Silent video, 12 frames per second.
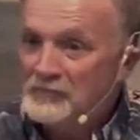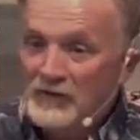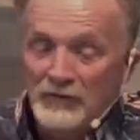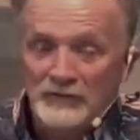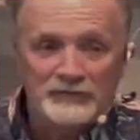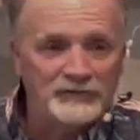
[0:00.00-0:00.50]

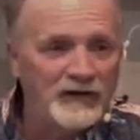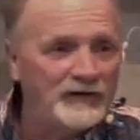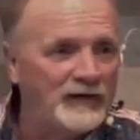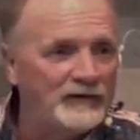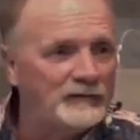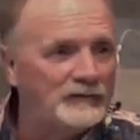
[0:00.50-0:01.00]
I don't
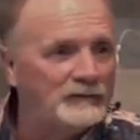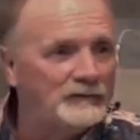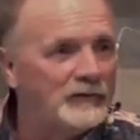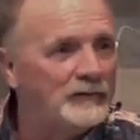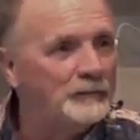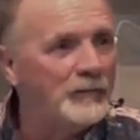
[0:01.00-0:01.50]
understand
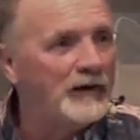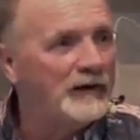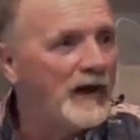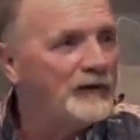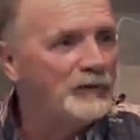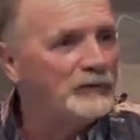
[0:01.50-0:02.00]
that.
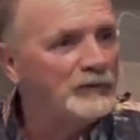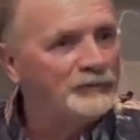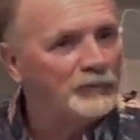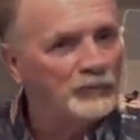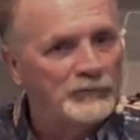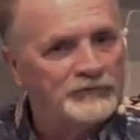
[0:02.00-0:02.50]
I don't look
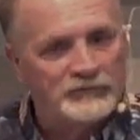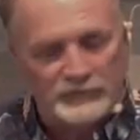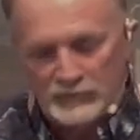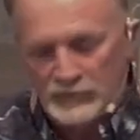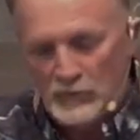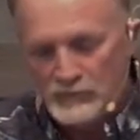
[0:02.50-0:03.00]
for
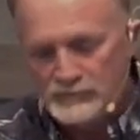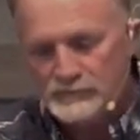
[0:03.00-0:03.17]
riches and gold.